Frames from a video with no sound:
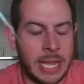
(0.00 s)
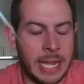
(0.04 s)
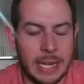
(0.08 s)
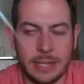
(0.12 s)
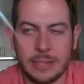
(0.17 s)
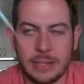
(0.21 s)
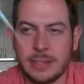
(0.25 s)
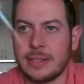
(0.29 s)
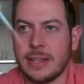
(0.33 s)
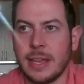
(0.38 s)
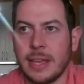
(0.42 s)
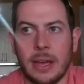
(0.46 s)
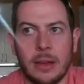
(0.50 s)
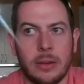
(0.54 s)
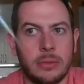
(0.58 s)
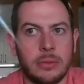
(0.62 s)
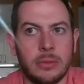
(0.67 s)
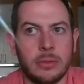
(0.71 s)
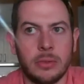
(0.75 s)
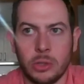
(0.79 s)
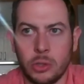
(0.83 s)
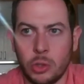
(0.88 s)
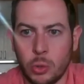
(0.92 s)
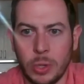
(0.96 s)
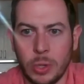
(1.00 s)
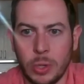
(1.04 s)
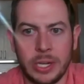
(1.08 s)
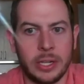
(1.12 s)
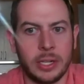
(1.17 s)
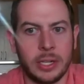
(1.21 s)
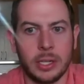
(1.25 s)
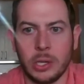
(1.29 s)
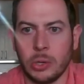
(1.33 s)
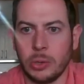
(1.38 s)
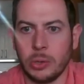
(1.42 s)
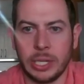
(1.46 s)
hands down
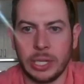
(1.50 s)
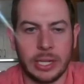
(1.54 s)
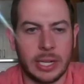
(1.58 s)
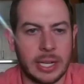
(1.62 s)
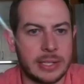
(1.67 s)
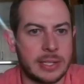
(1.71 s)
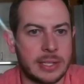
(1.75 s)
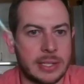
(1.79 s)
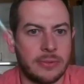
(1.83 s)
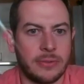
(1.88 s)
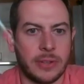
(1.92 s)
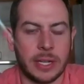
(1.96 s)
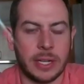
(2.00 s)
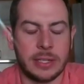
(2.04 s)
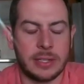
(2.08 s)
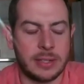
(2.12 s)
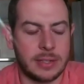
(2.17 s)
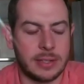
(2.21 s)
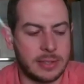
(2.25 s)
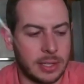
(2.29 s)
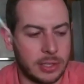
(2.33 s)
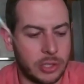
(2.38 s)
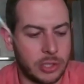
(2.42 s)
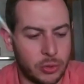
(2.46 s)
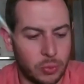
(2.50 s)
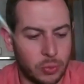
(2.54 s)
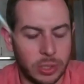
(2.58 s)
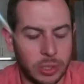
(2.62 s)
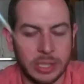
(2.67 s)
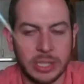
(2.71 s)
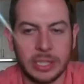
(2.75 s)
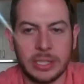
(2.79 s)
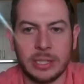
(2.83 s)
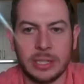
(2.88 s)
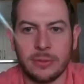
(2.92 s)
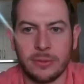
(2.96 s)
quitting, going against advice because I just
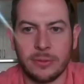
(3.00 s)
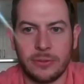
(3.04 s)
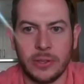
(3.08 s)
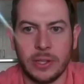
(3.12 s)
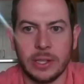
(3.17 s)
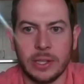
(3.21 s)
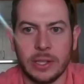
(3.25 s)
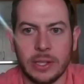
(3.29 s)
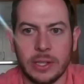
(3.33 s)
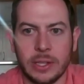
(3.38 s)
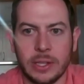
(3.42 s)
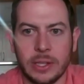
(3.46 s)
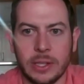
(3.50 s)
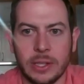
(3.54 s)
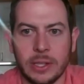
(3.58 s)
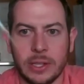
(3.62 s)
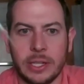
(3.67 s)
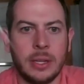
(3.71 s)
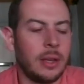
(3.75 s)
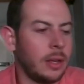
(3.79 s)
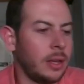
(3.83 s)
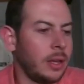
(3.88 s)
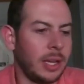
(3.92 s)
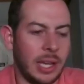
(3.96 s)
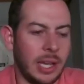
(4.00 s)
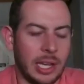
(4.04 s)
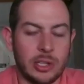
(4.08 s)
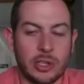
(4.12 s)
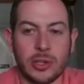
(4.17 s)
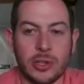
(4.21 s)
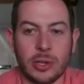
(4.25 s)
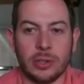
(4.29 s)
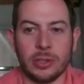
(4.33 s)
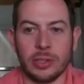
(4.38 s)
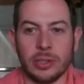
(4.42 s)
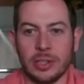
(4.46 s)
really didn't feel it. And
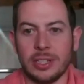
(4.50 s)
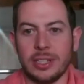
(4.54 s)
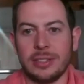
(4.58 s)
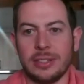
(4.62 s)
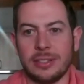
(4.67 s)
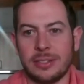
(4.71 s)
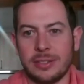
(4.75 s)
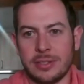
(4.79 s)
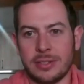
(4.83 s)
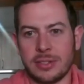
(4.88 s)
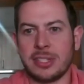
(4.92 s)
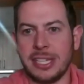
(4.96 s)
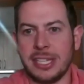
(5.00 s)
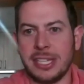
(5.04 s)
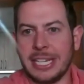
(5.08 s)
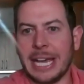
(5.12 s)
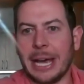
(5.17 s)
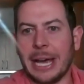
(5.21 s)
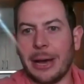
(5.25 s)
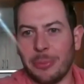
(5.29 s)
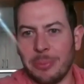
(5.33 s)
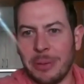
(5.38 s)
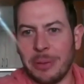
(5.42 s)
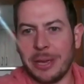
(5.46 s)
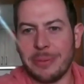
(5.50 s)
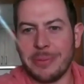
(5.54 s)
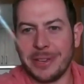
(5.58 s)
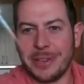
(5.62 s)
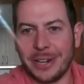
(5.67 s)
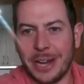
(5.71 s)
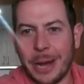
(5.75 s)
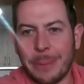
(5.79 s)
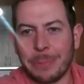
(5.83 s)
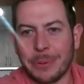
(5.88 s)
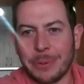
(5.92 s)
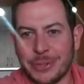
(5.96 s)
certainly seek out maybe an
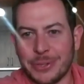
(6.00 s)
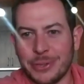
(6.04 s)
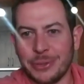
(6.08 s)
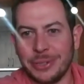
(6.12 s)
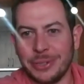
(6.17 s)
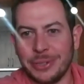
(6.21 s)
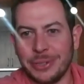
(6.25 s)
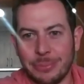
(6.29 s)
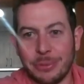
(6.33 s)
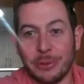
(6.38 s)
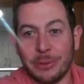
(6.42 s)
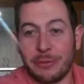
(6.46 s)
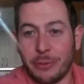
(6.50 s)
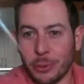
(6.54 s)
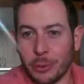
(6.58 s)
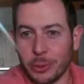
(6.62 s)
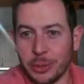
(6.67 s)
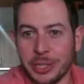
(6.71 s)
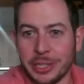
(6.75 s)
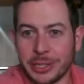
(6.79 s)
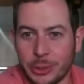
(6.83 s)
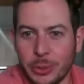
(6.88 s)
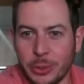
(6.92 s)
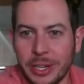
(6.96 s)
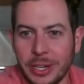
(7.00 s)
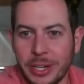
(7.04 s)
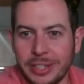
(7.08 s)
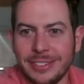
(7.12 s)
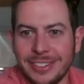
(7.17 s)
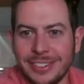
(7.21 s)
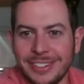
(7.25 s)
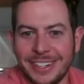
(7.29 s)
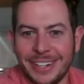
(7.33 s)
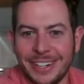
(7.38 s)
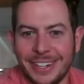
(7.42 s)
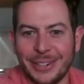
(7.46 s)
opportunity before you quit,
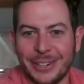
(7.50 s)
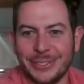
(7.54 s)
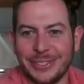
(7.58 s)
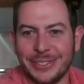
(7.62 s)
you know,